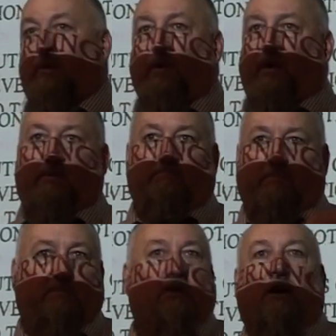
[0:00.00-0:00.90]
want to
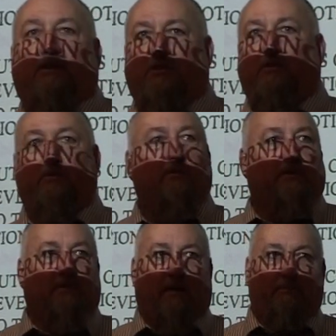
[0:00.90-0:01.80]
cause you
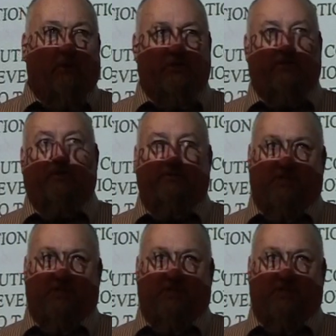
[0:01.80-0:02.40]
emotional